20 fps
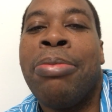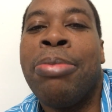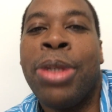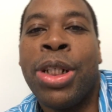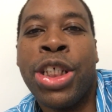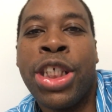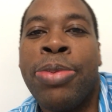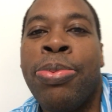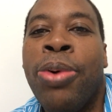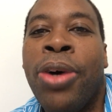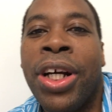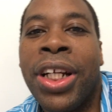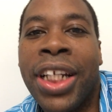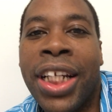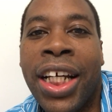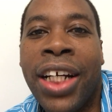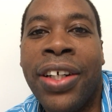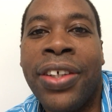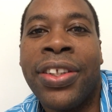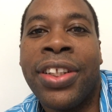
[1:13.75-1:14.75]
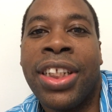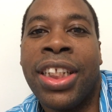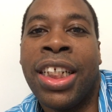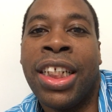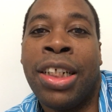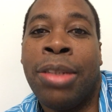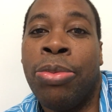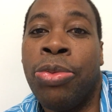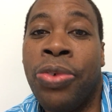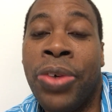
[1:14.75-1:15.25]
must point out,
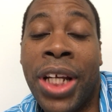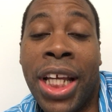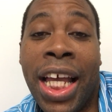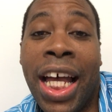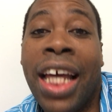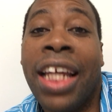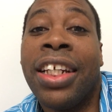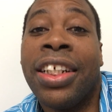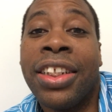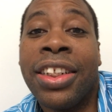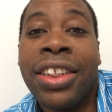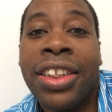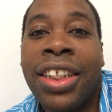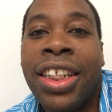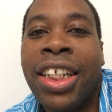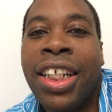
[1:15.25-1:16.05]
Rihanna